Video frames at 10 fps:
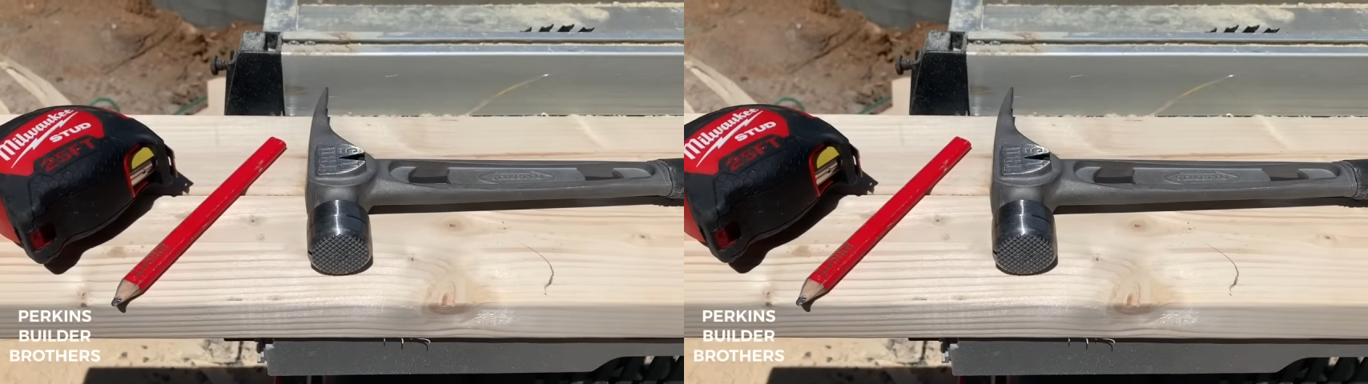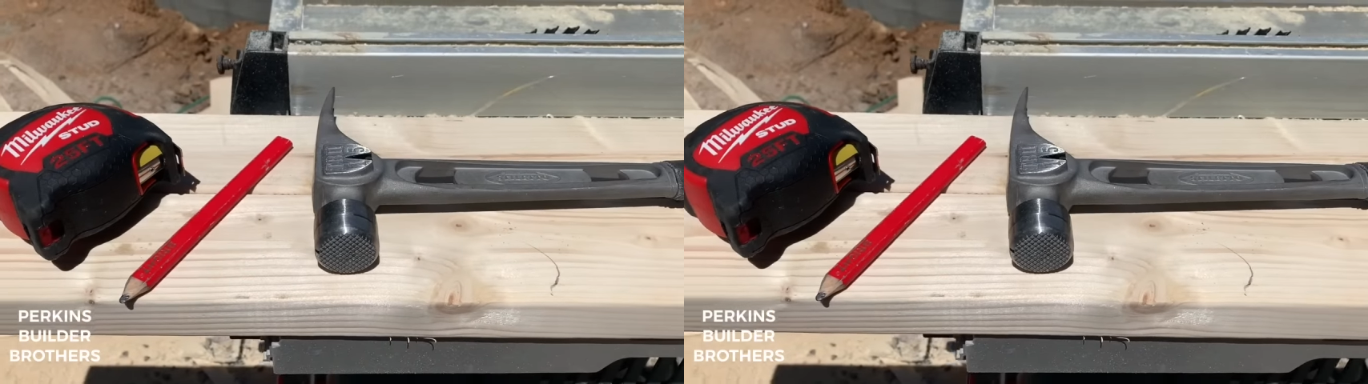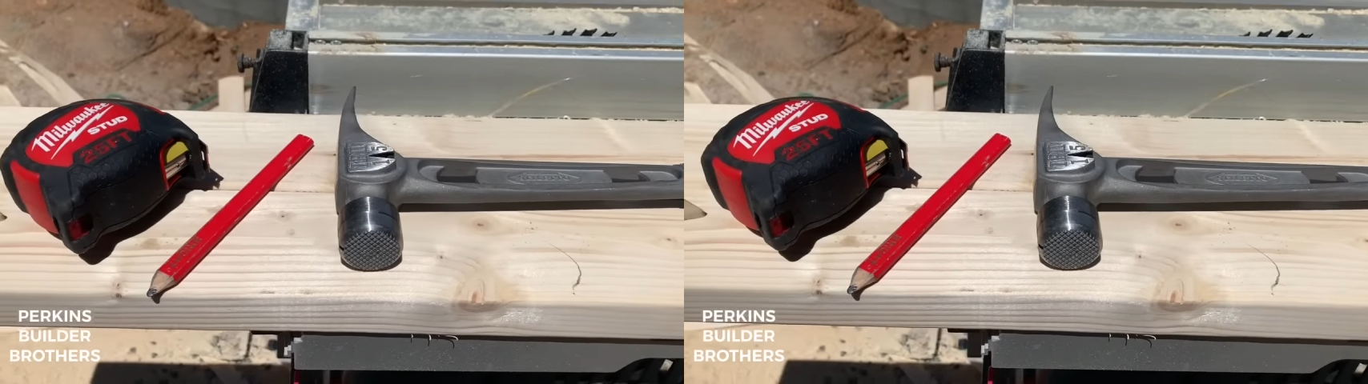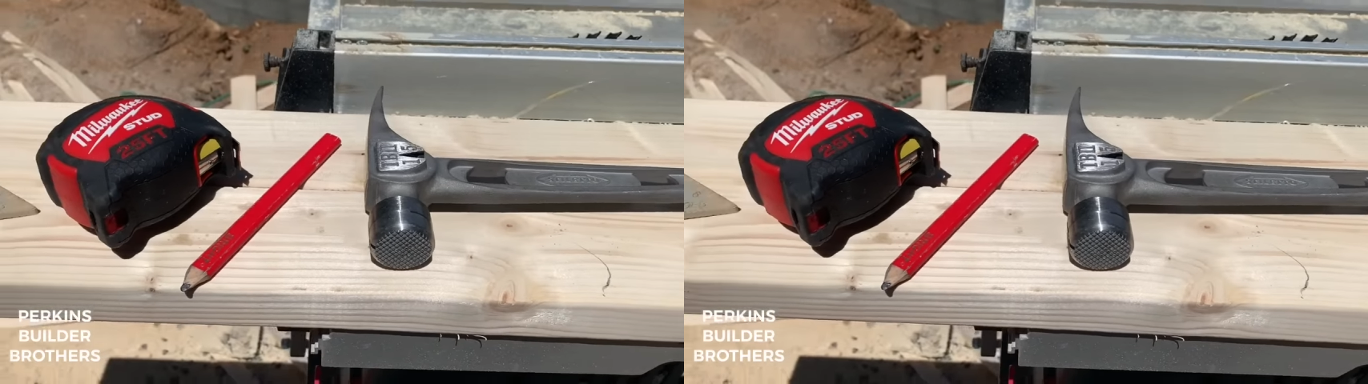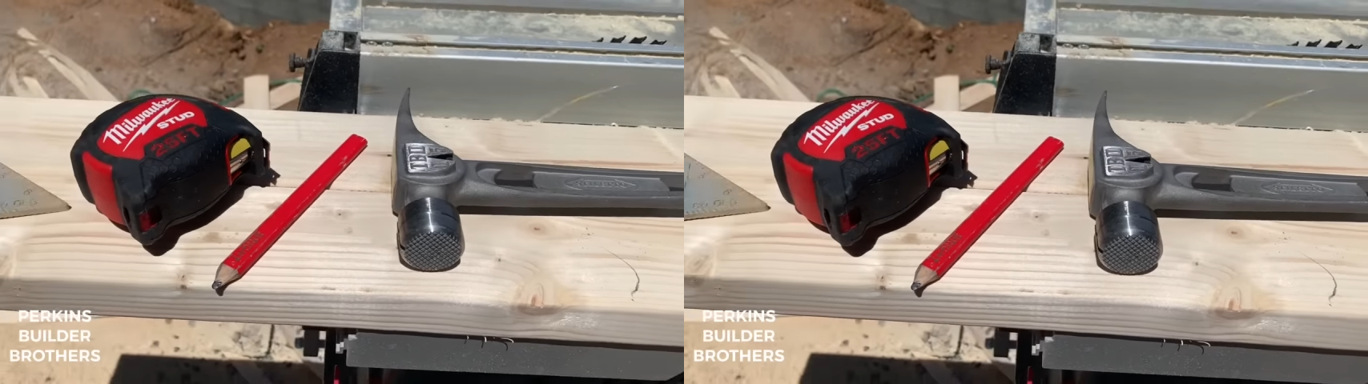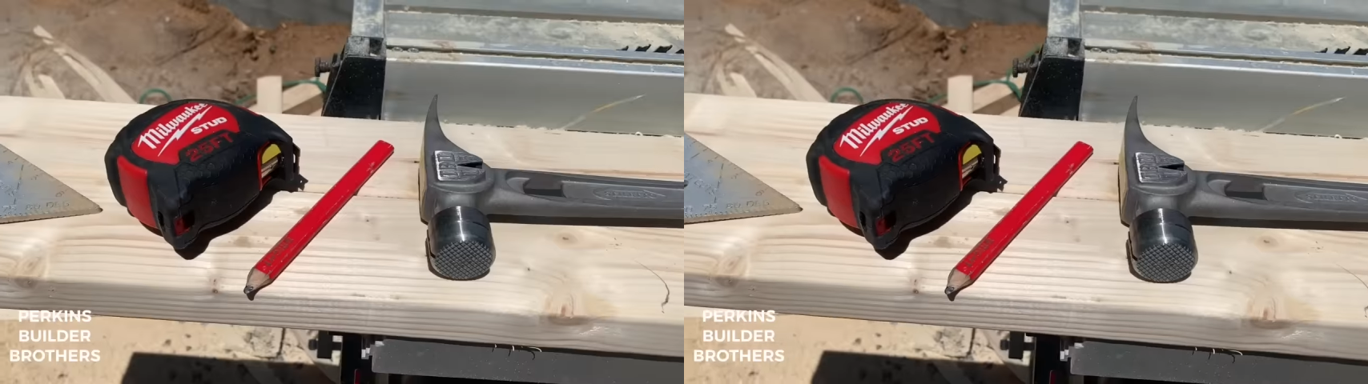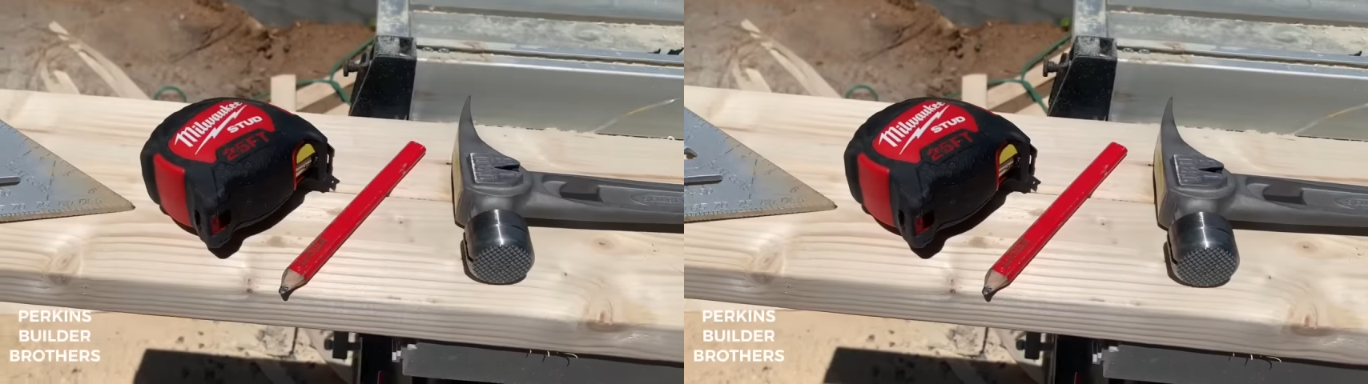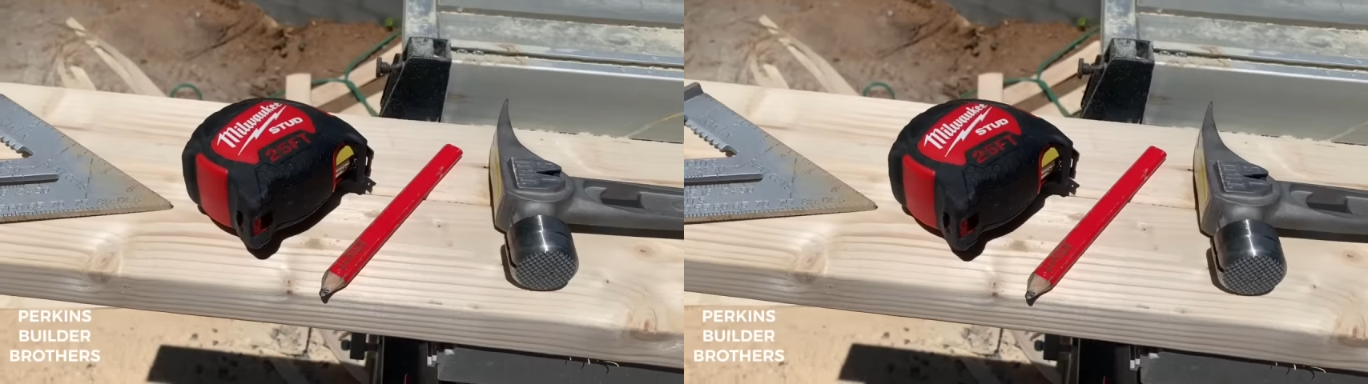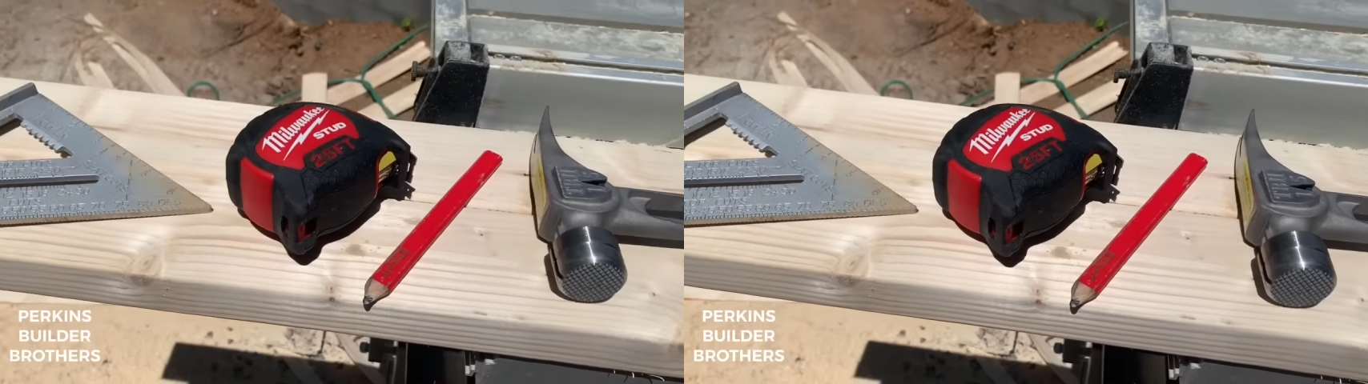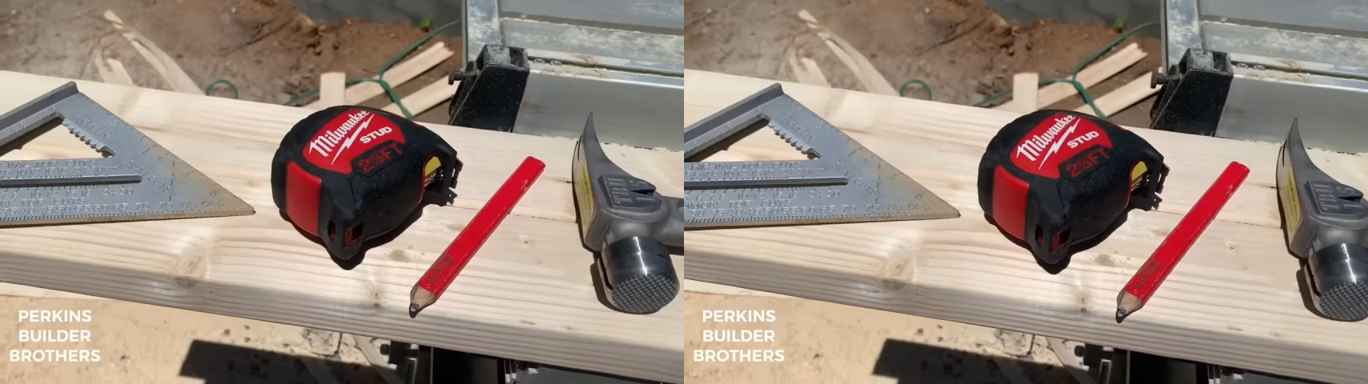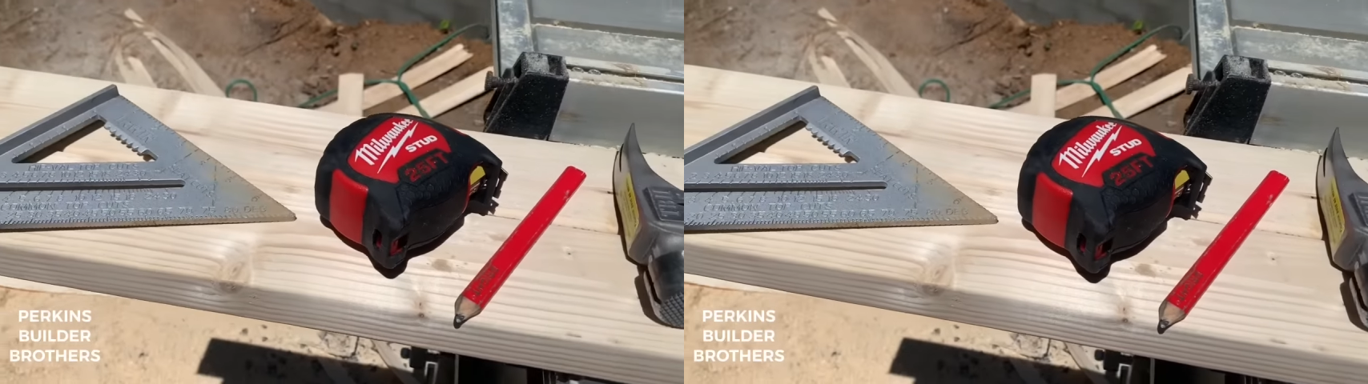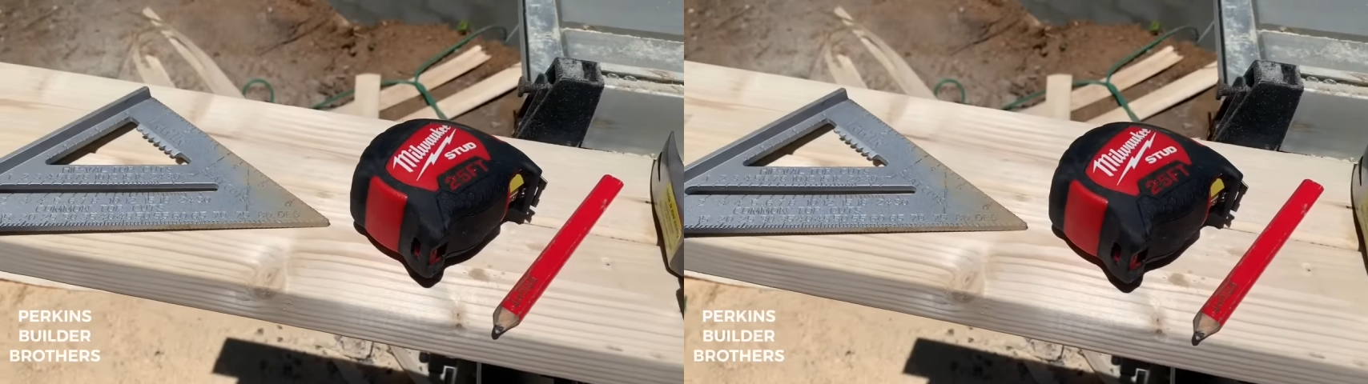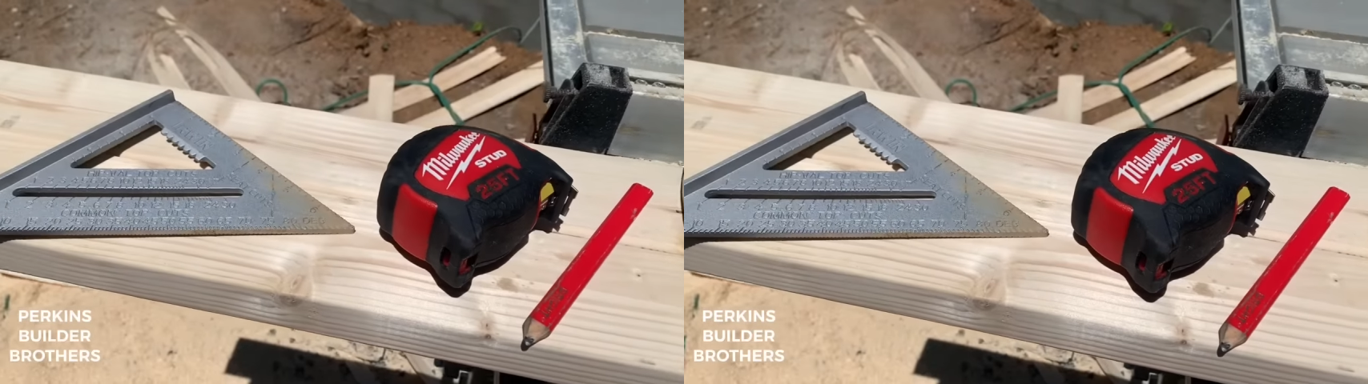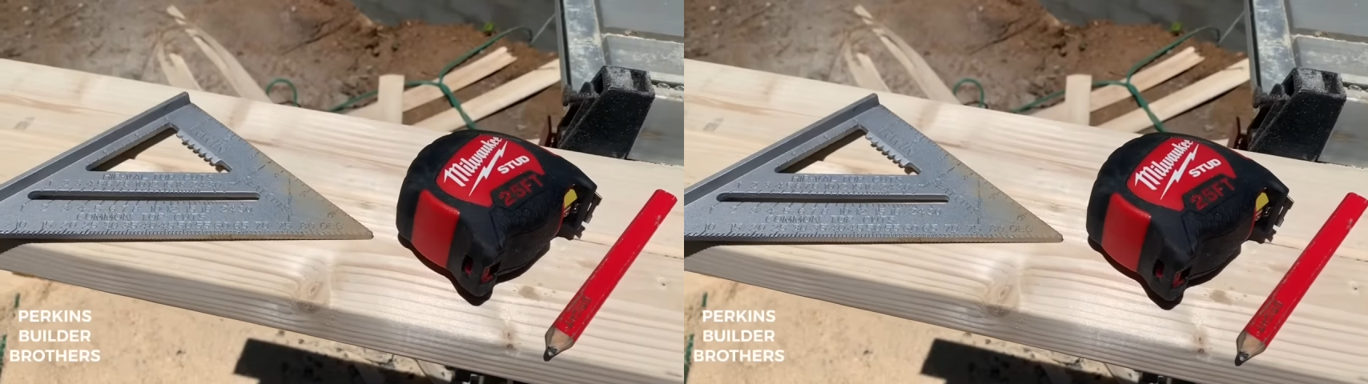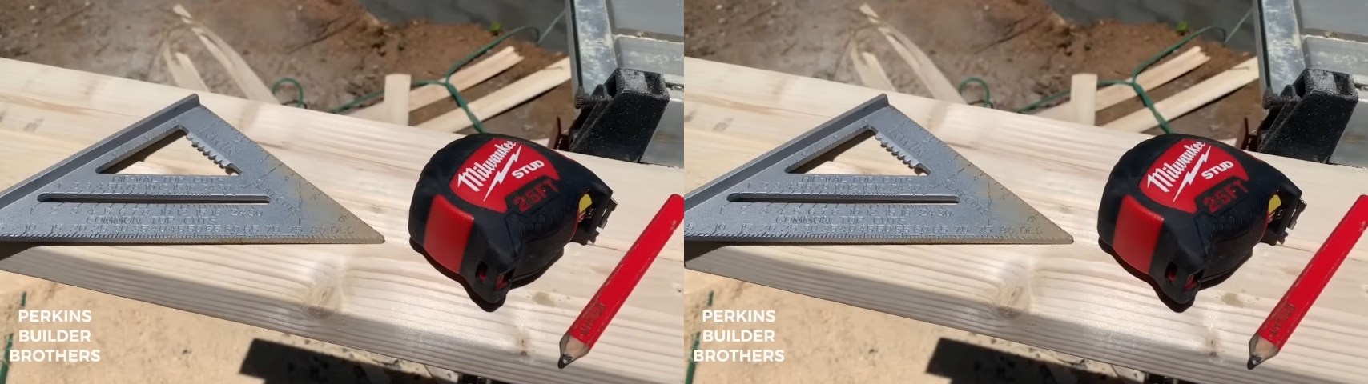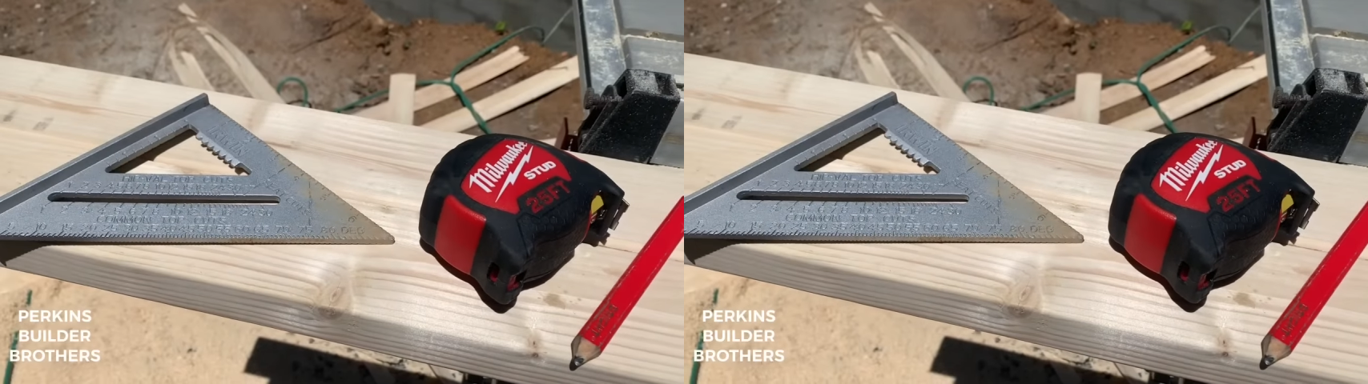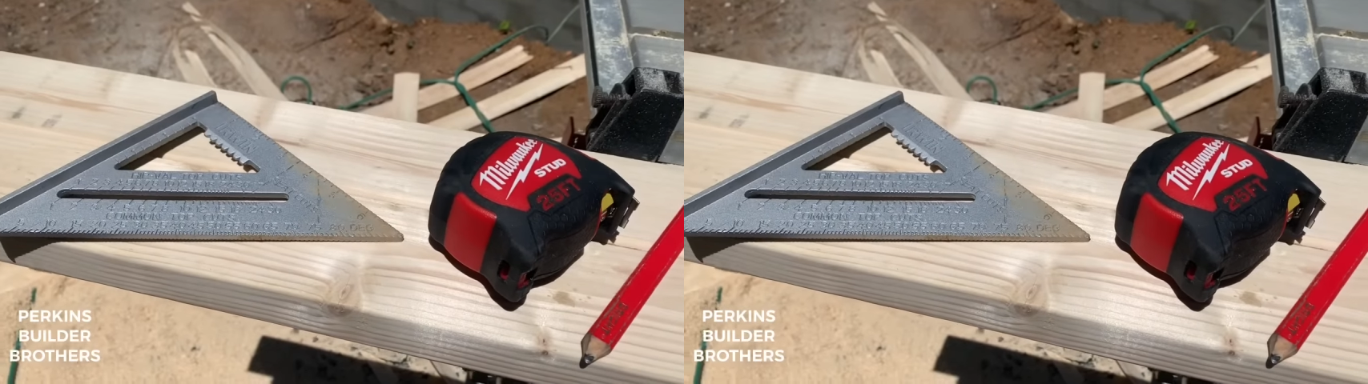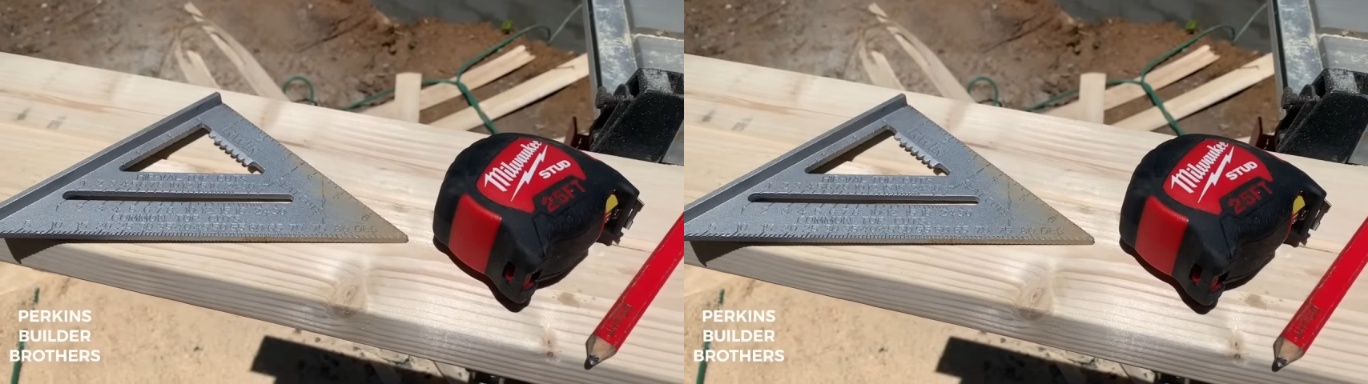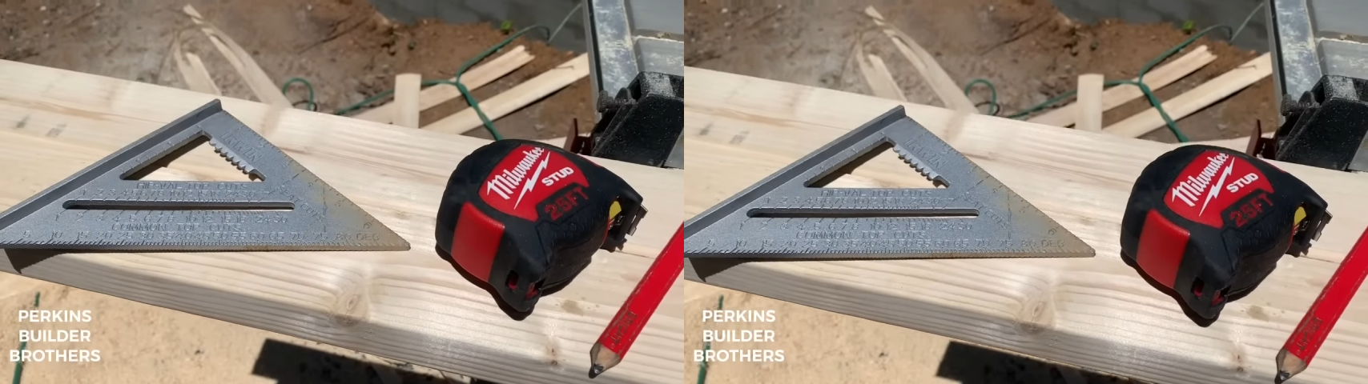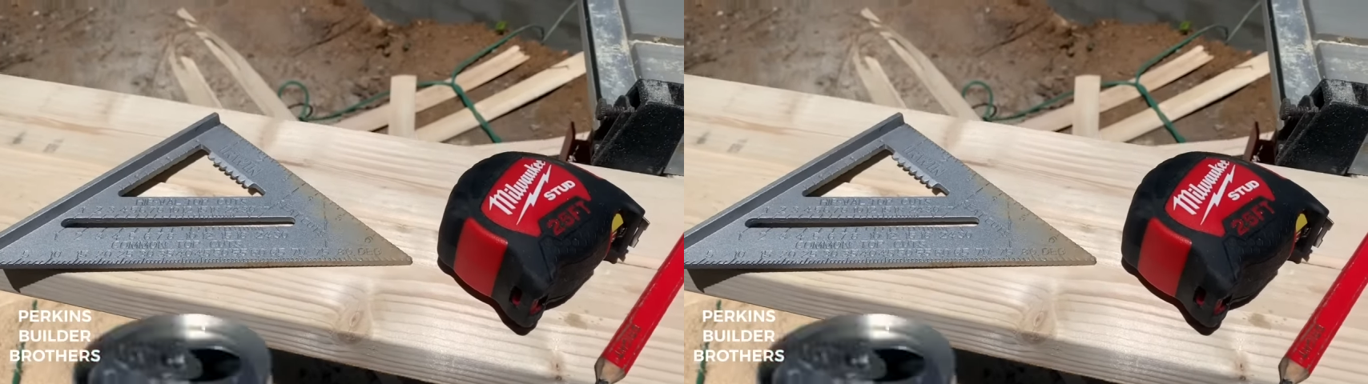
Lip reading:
[unreadable: no face in view]